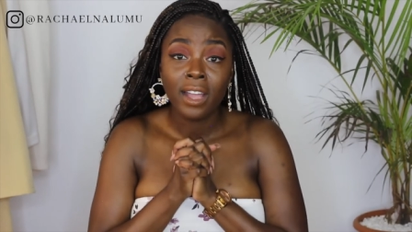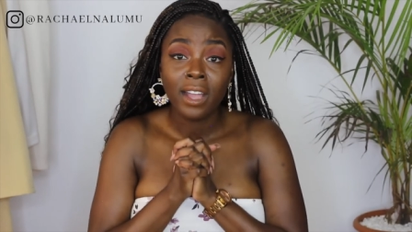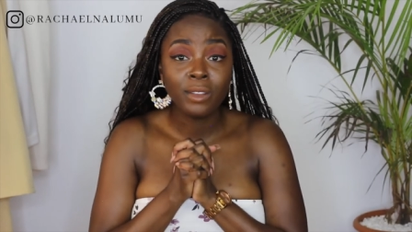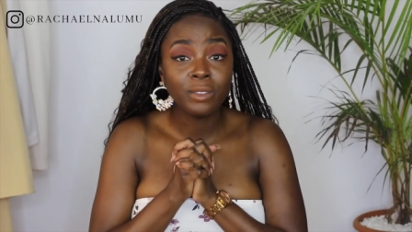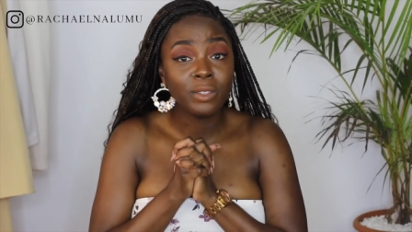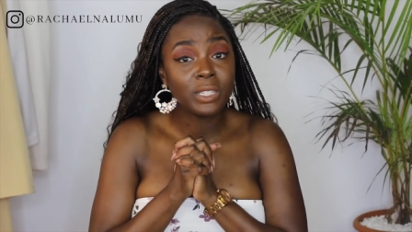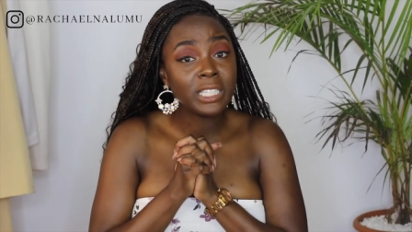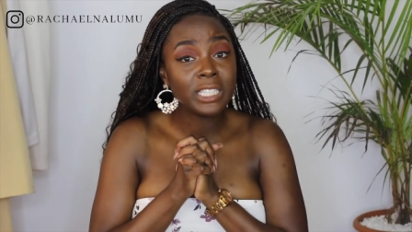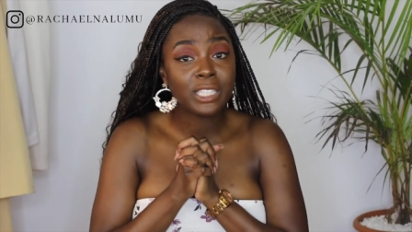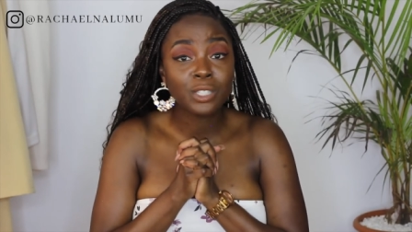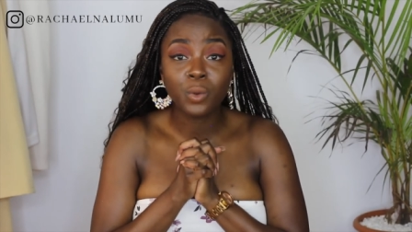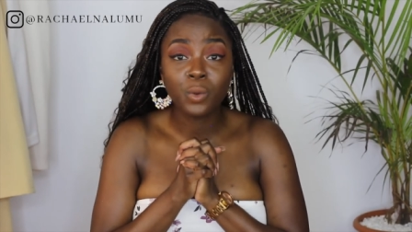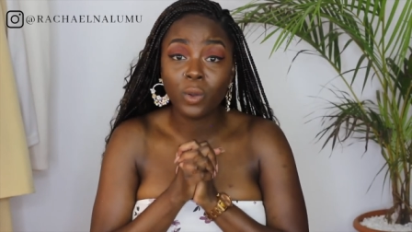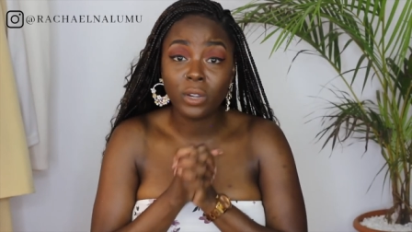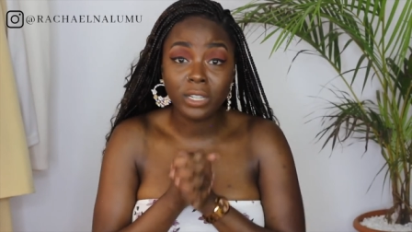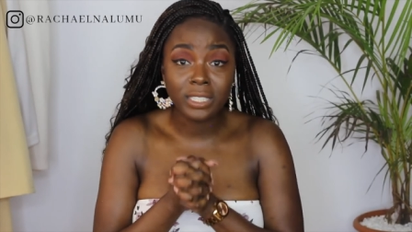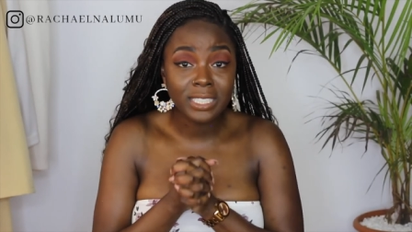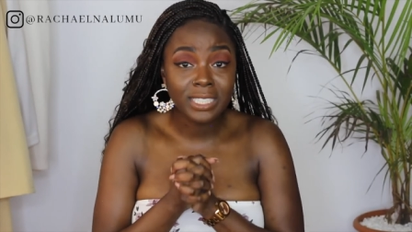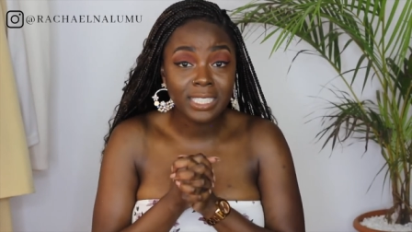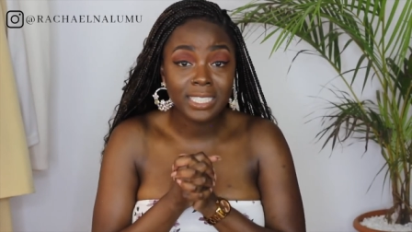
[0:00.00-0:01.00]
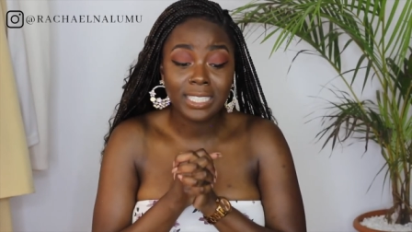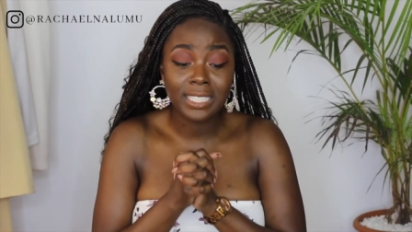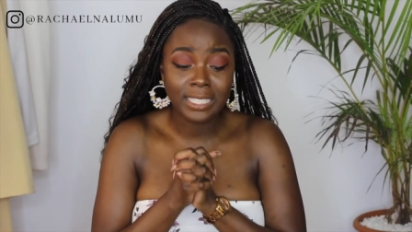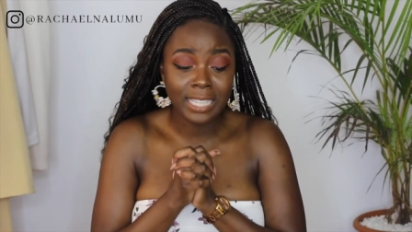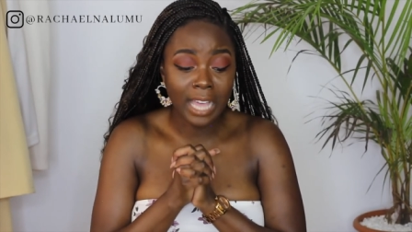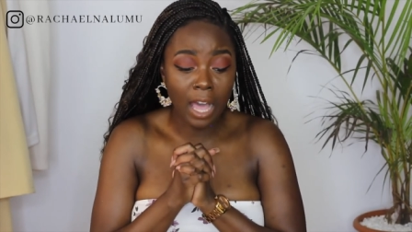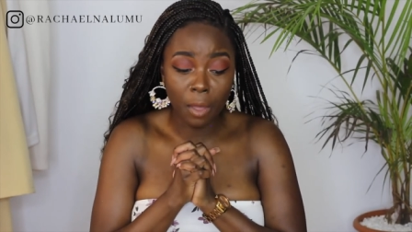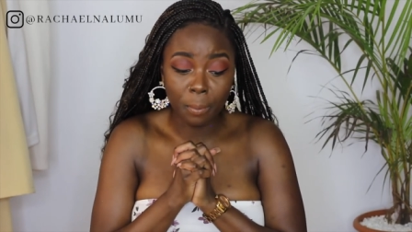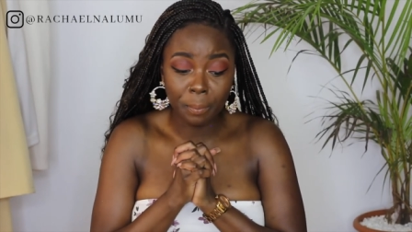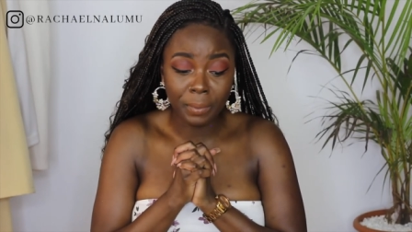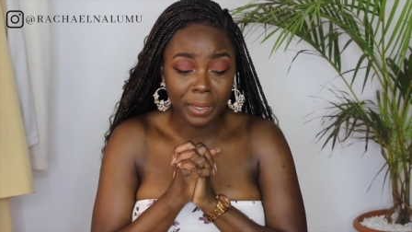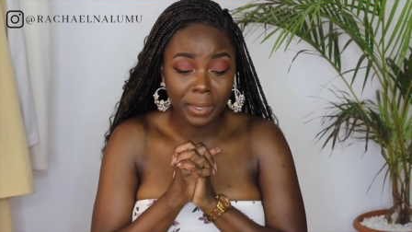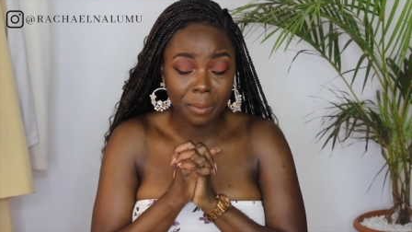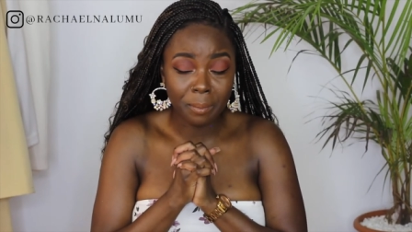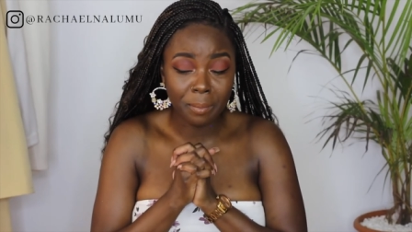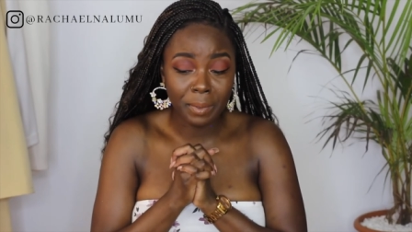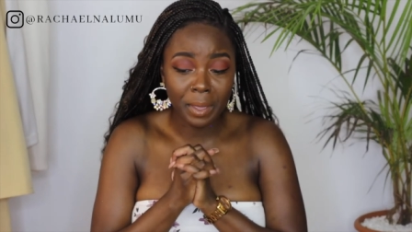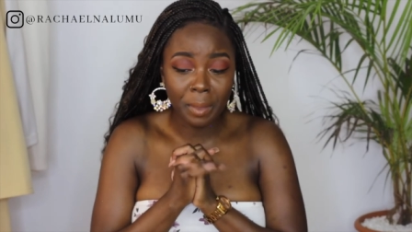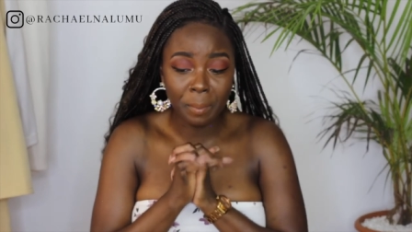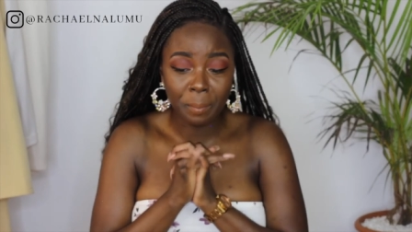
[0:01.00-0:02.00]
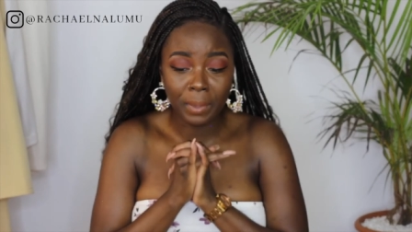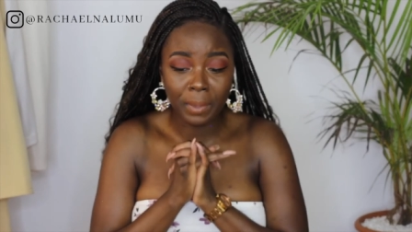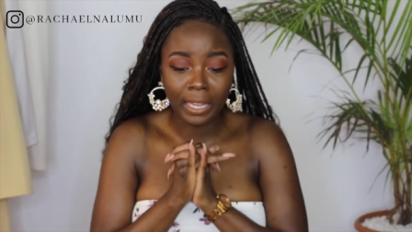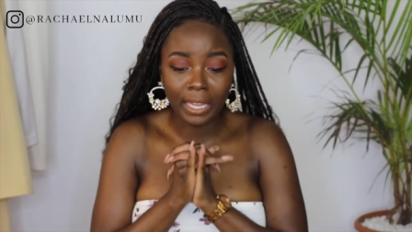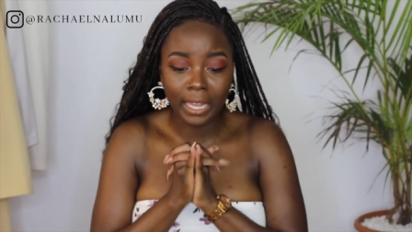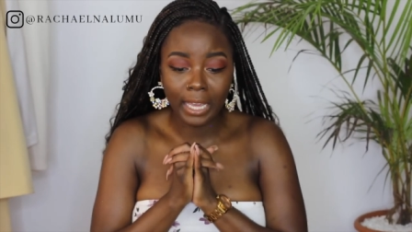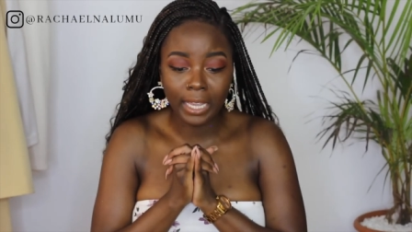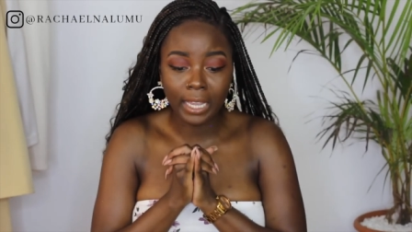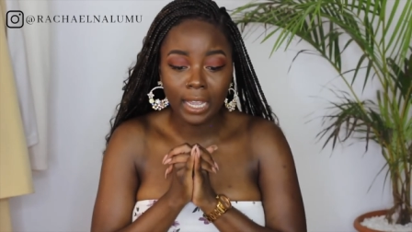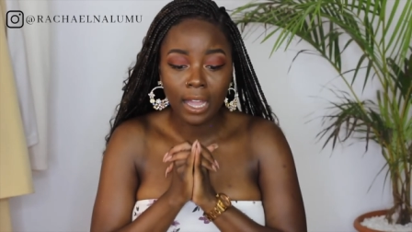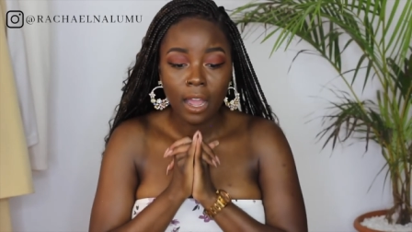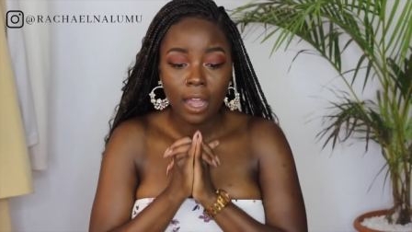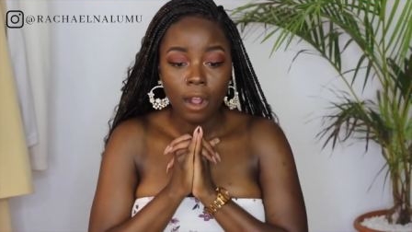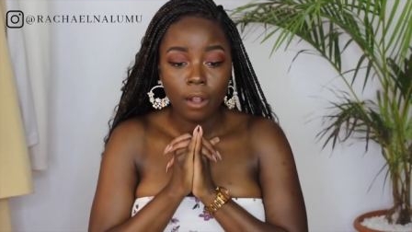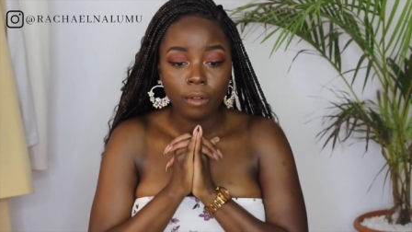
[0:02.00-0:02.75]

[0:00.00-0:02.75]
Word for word: Uh, this quarantine is helping a bit, but like